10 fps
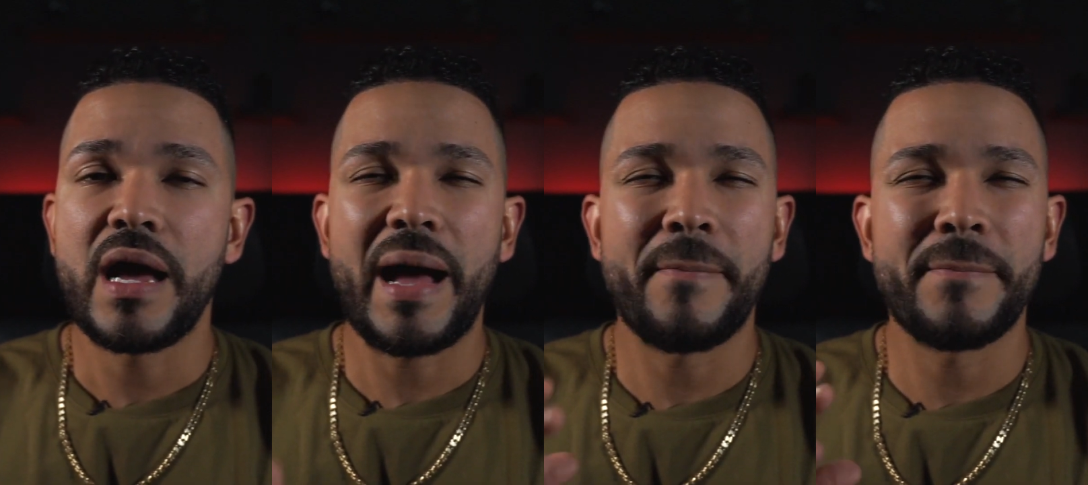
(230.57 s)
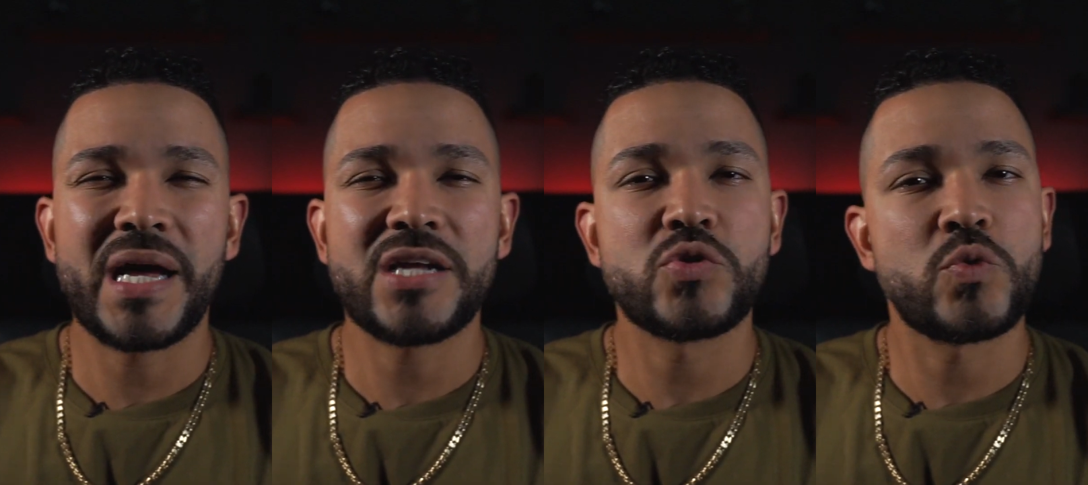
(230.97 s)
I'm
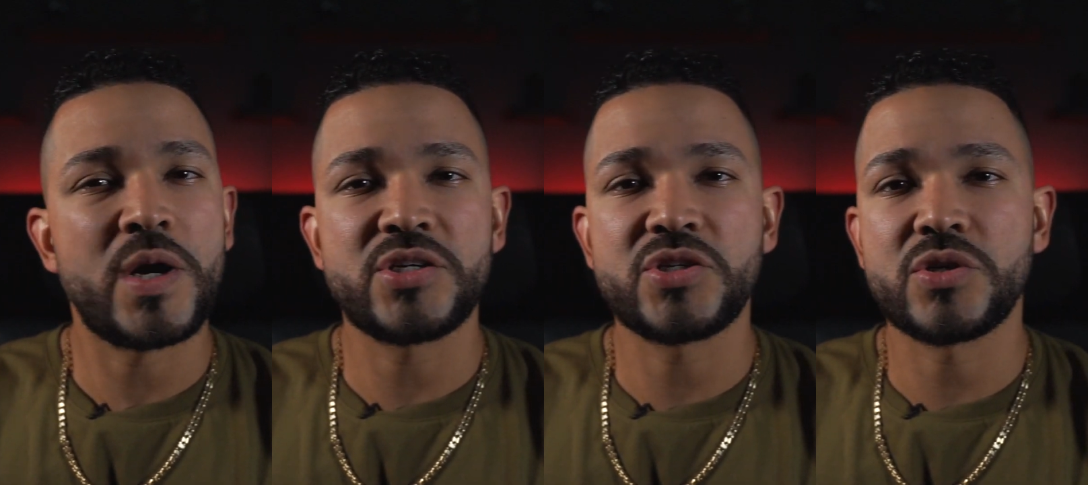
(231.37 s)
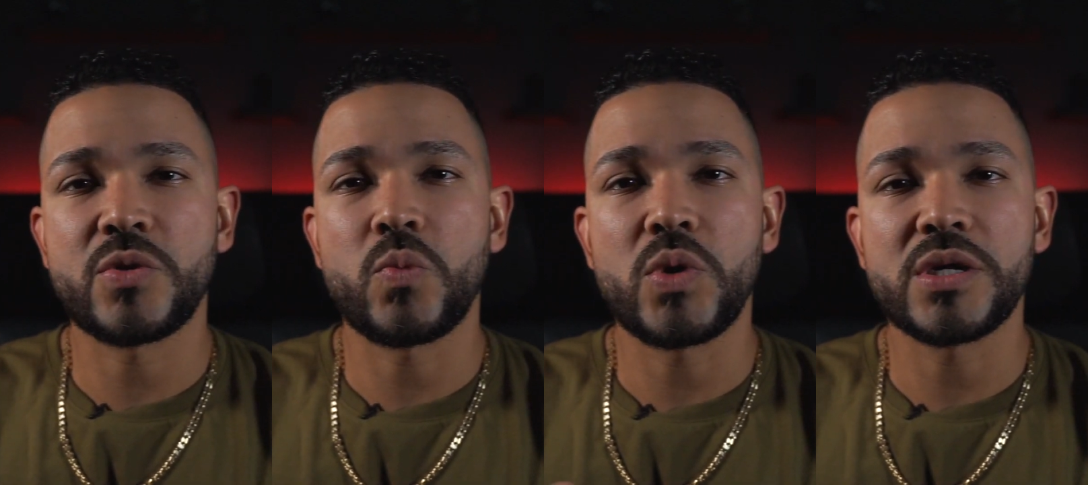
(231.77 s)
not quite sure
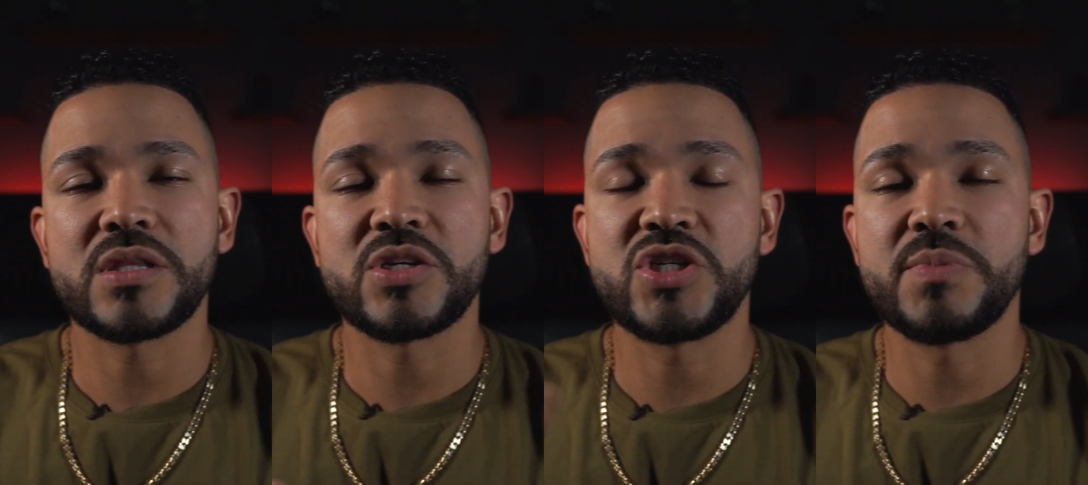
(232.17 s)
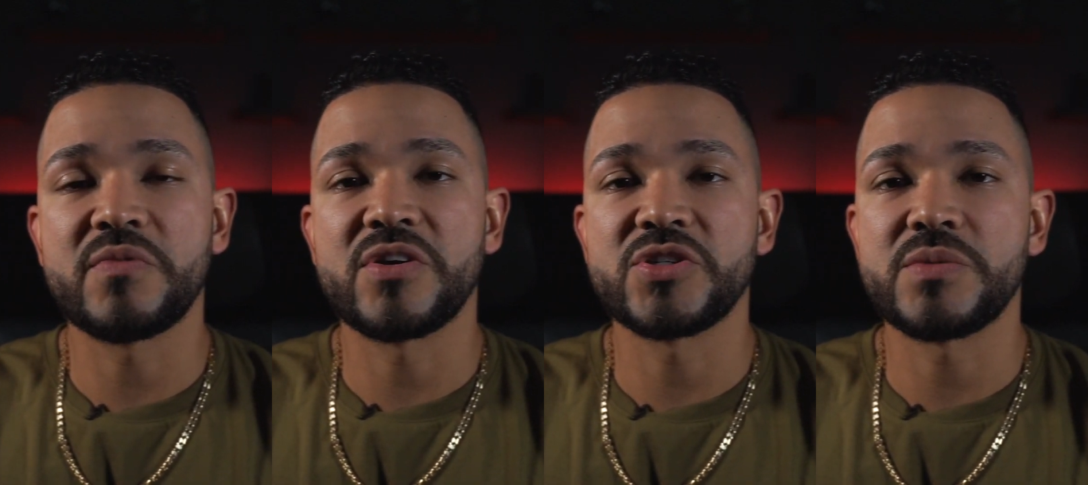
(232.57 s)
what the cheaper
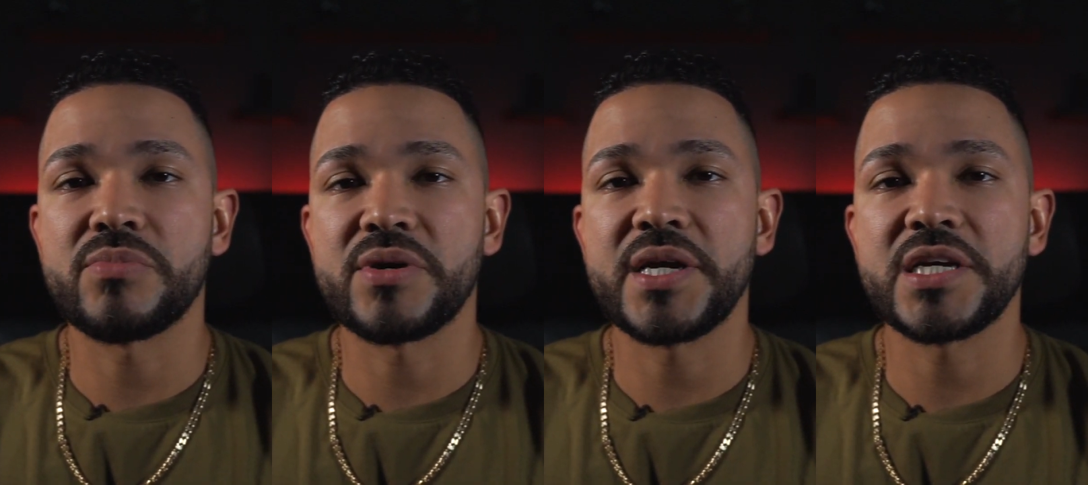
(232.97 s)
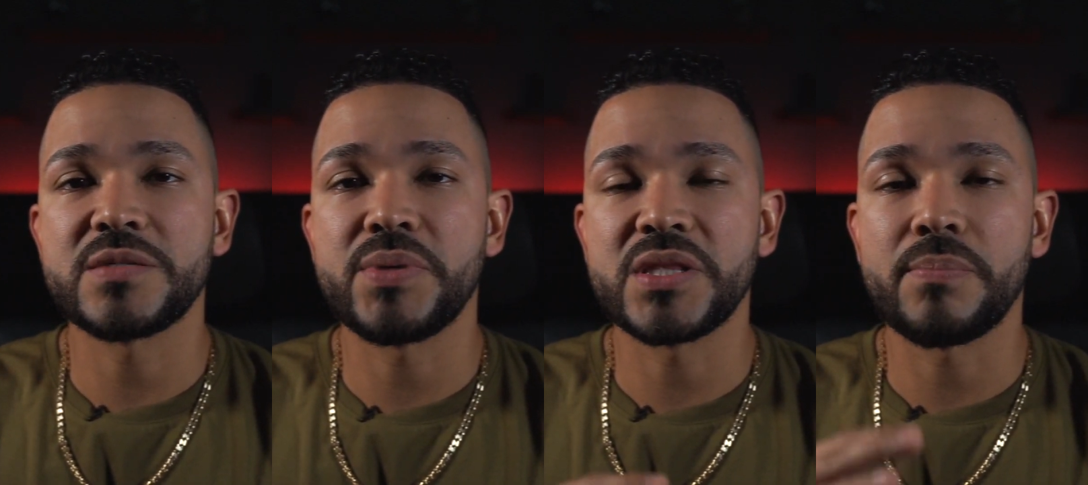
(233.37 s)
version brings,
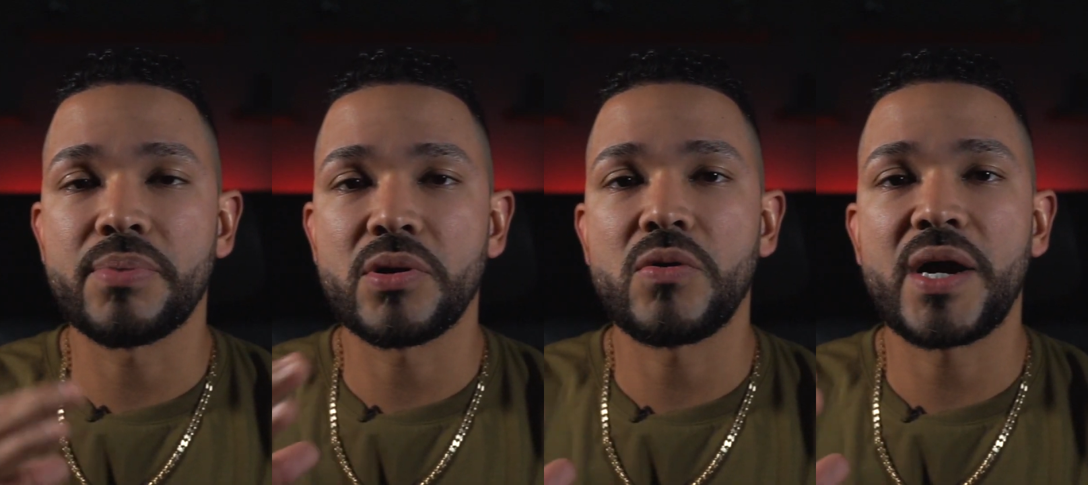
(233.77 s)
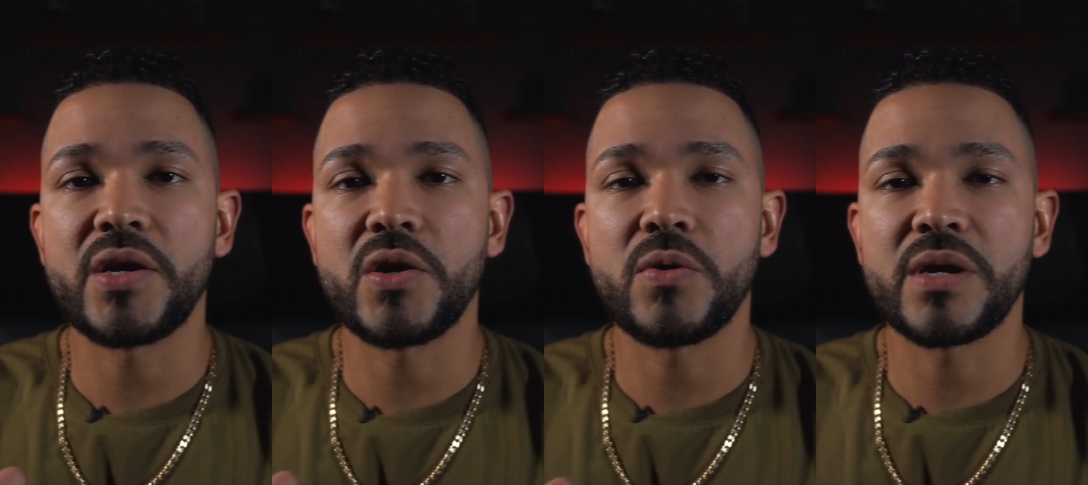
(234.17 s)
but the Pro I
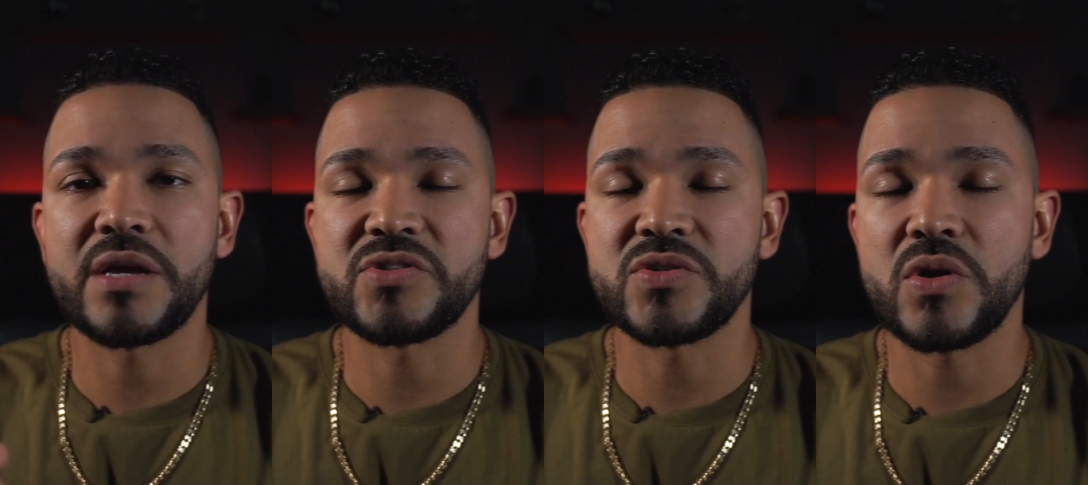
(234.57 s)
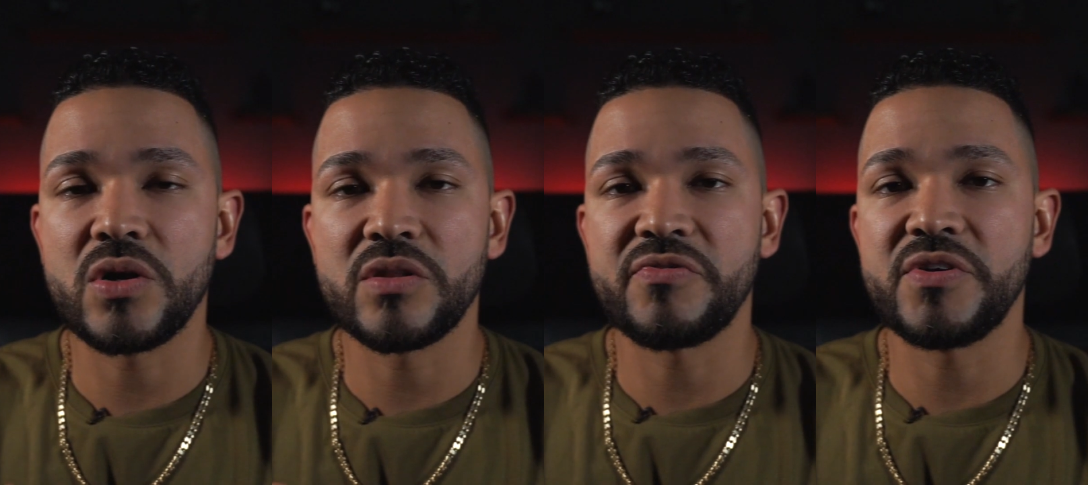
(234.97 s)
know gives you all
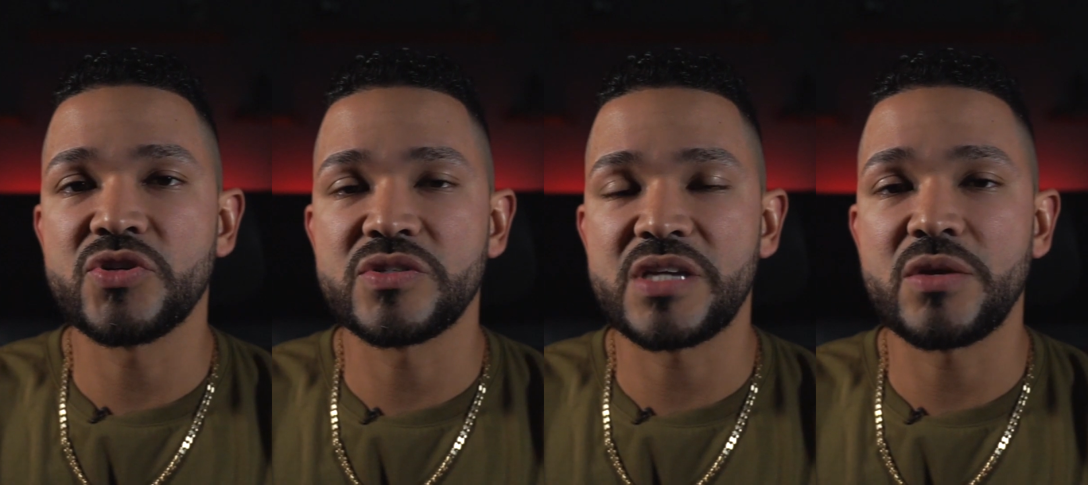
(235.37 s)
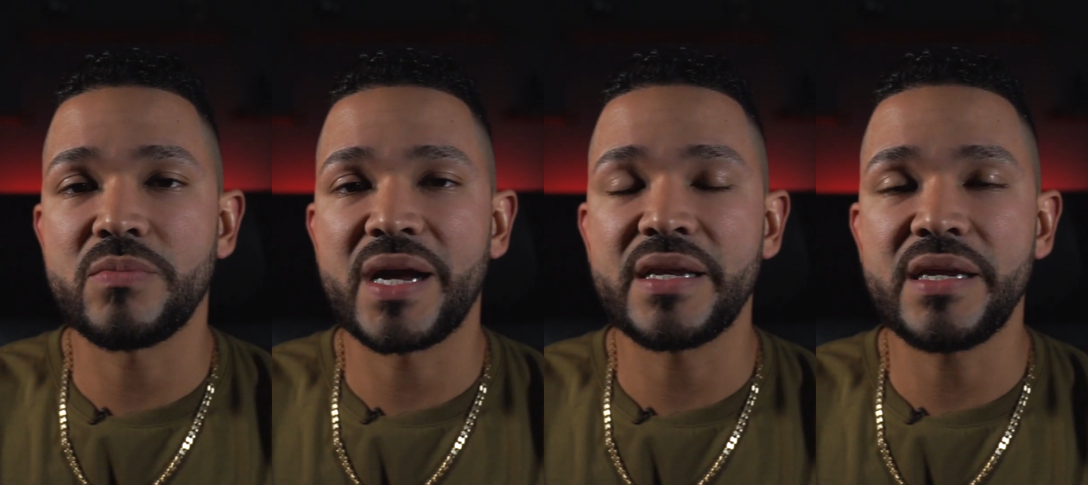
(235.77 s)
the features that you
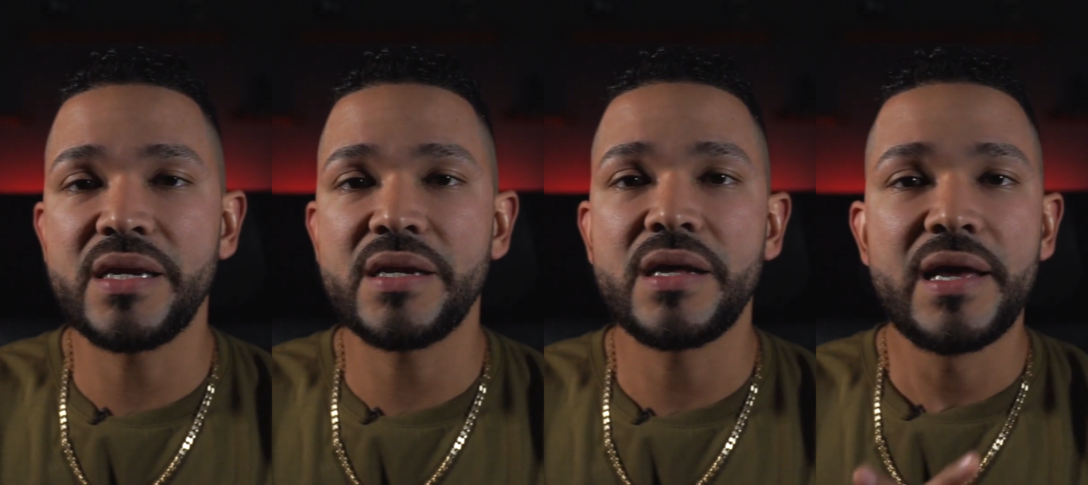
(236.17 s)
might need.